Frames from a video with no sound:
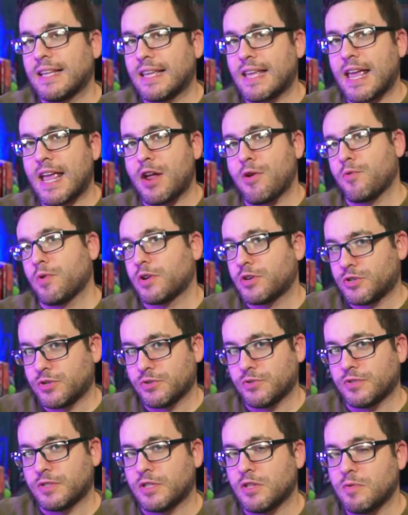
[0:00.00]

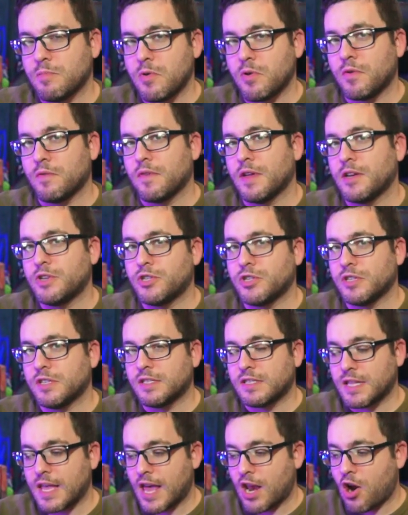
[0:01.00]
characters and the
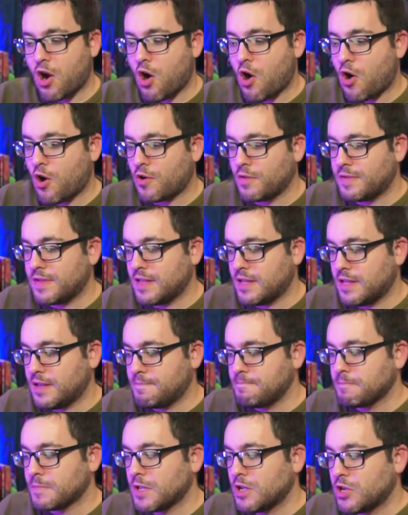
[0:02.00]
motivations that are the